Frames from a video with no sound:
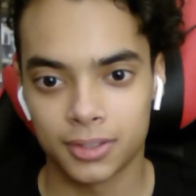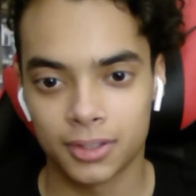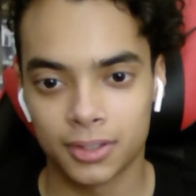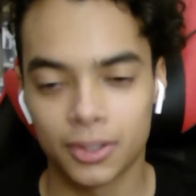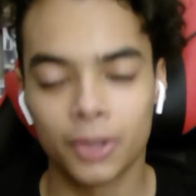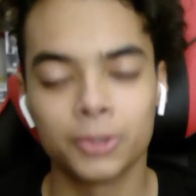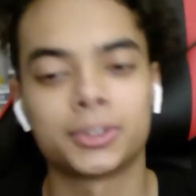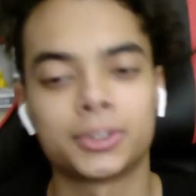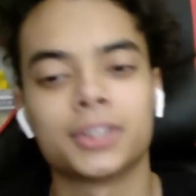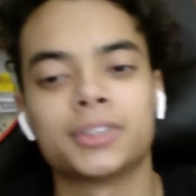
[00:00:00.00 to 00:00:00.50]

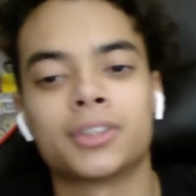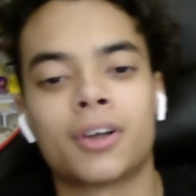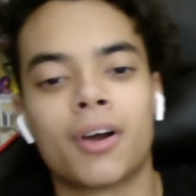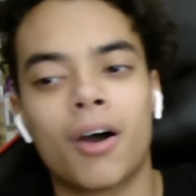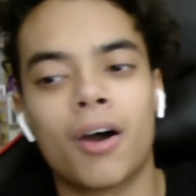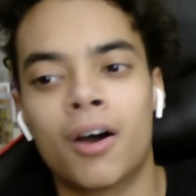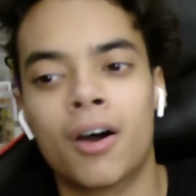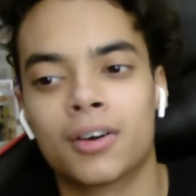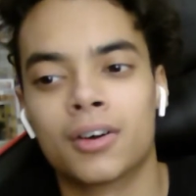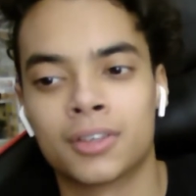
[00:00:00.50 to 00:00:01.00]
Those things are
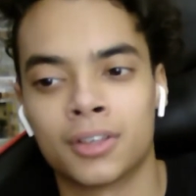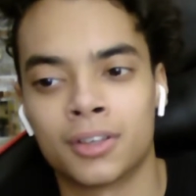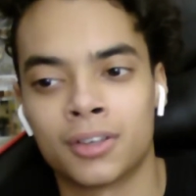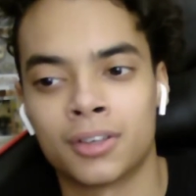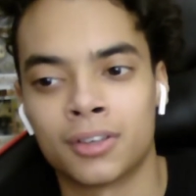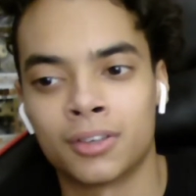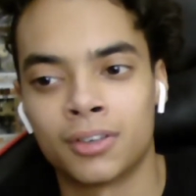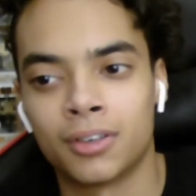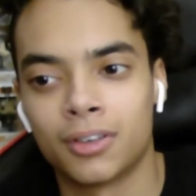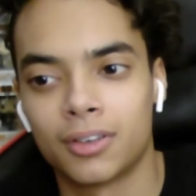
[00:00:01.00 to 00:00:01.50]

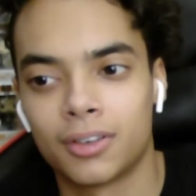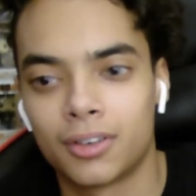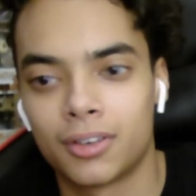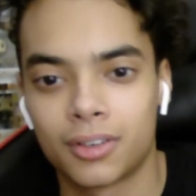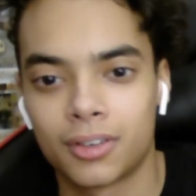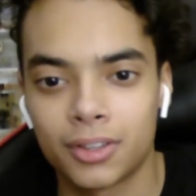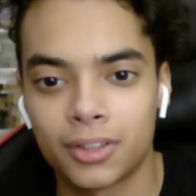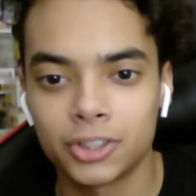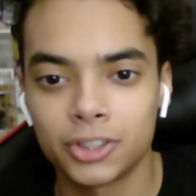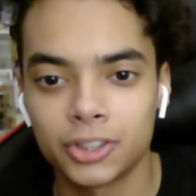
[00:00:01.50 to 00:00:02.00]
ugly.
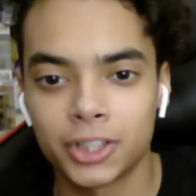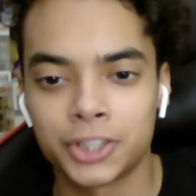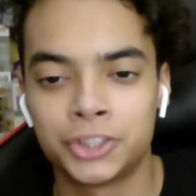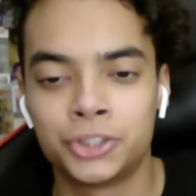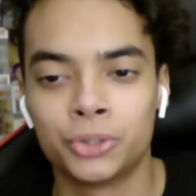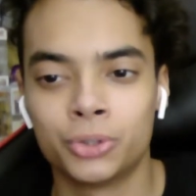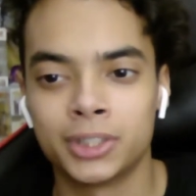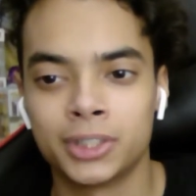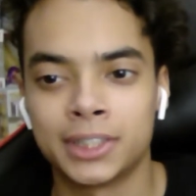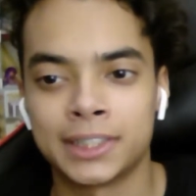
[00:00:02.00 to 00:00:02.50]
They look like
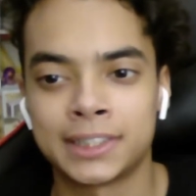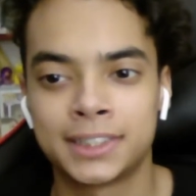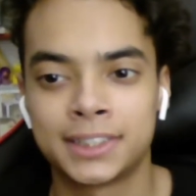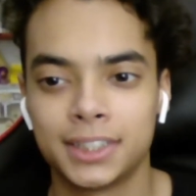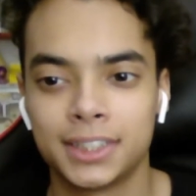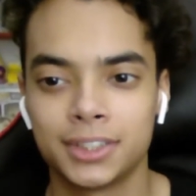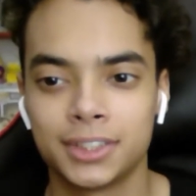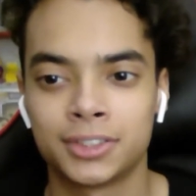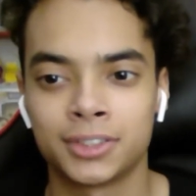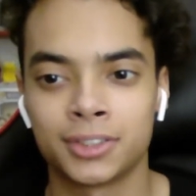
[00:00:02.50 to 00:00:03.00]
Julius
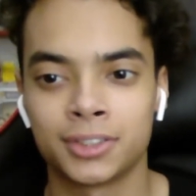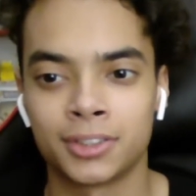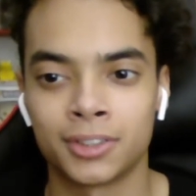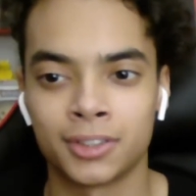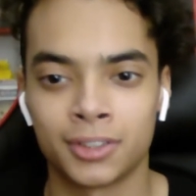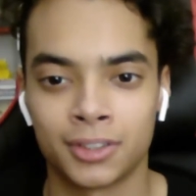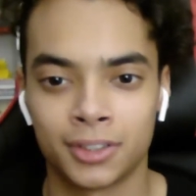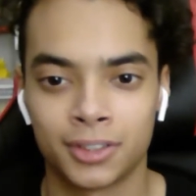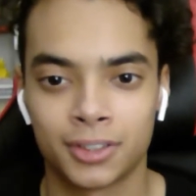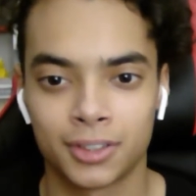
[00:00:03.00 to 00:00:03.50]

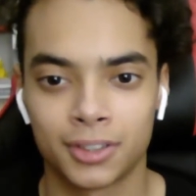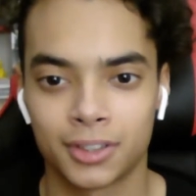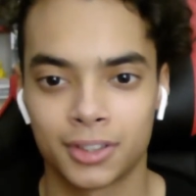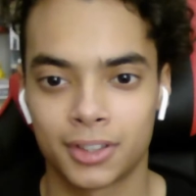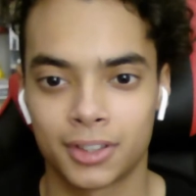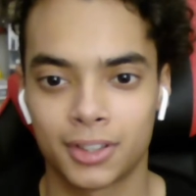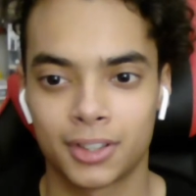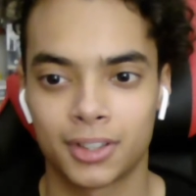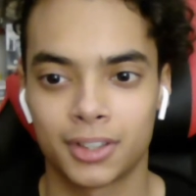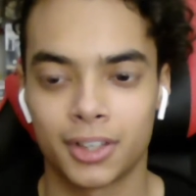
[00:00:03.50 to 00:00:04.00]
Caesar.
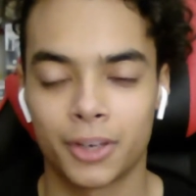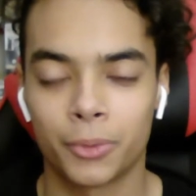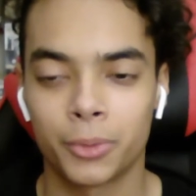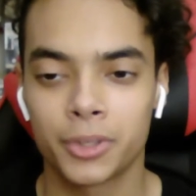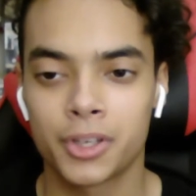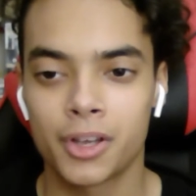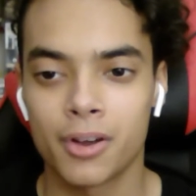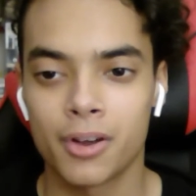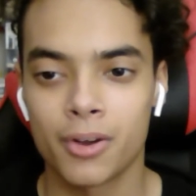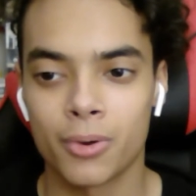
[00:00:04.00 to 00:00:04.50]
There we
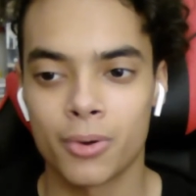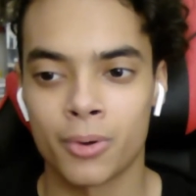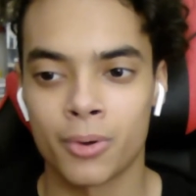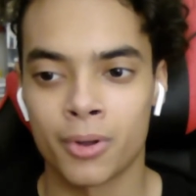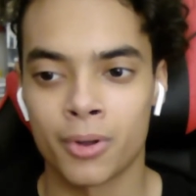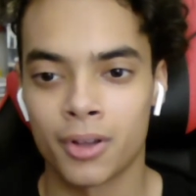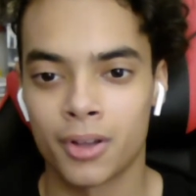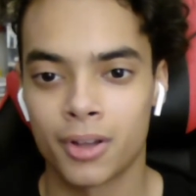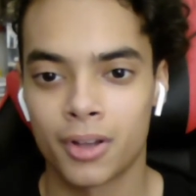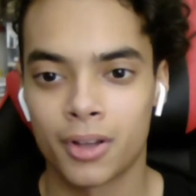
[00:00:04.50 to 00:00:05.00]
go.
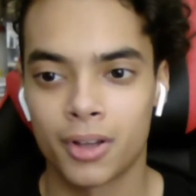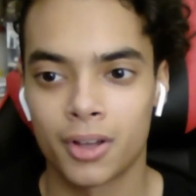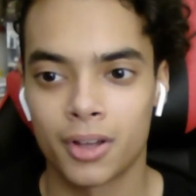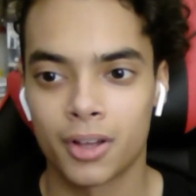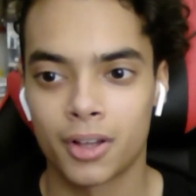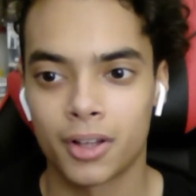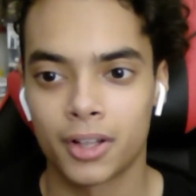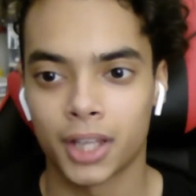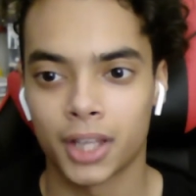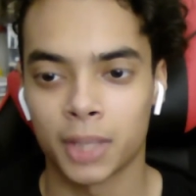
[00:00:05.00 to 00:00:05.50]

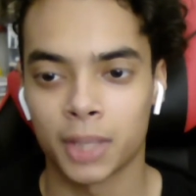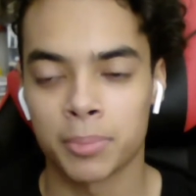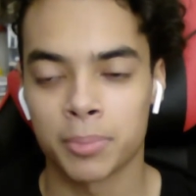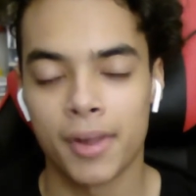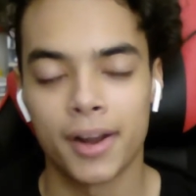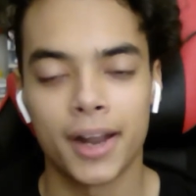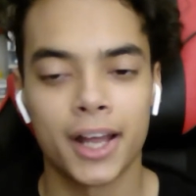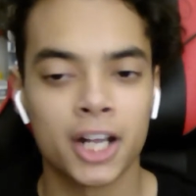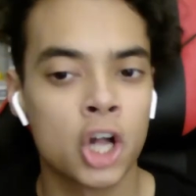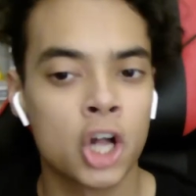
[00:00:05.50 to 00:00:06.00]
They
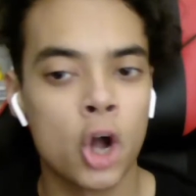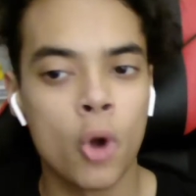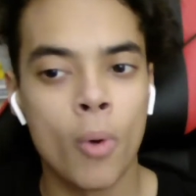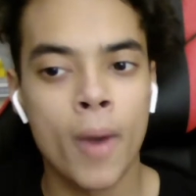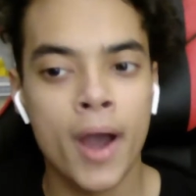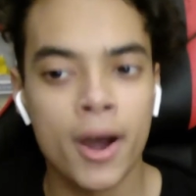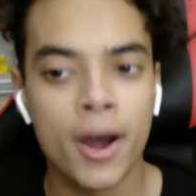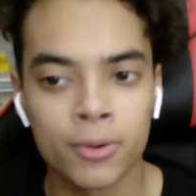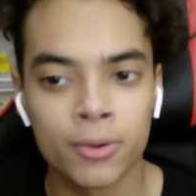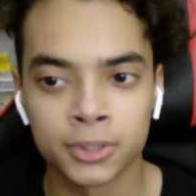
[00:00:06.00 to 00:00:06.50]
better not go
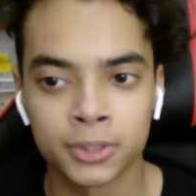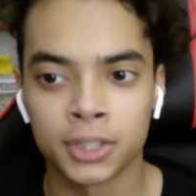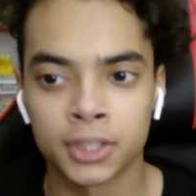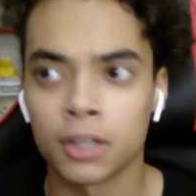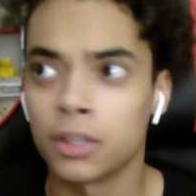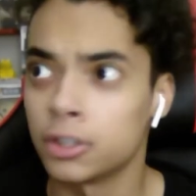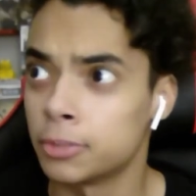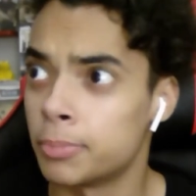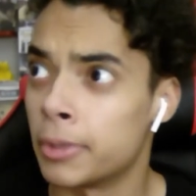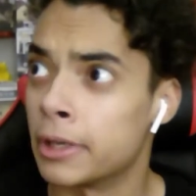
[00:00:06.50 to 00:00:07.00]
out and
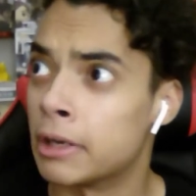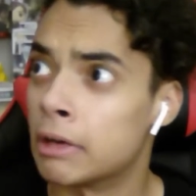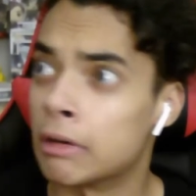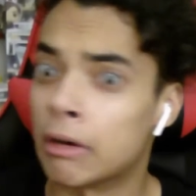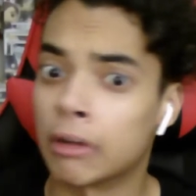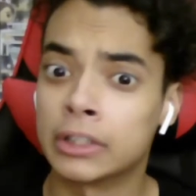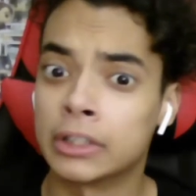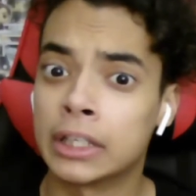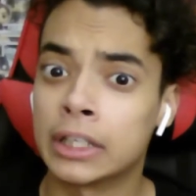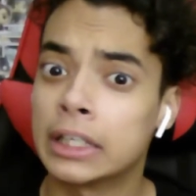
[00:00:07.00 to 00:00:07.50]
say it's
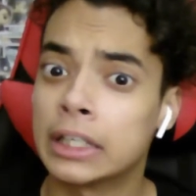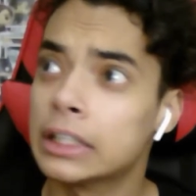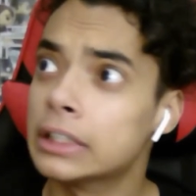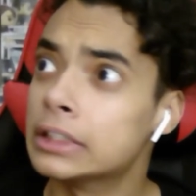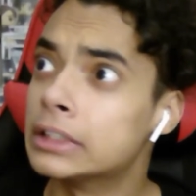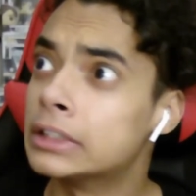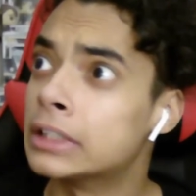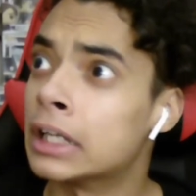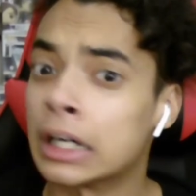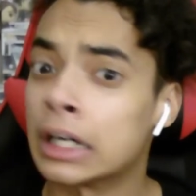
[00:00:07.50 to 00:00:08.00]
bigger on the
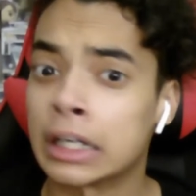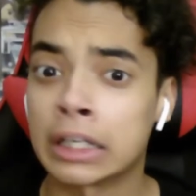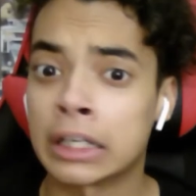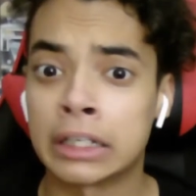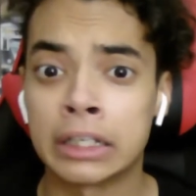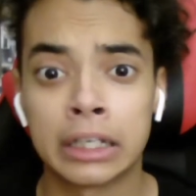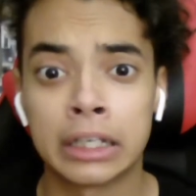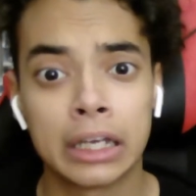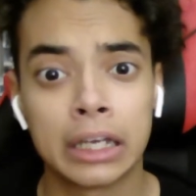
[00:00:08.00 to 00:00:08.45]
inside.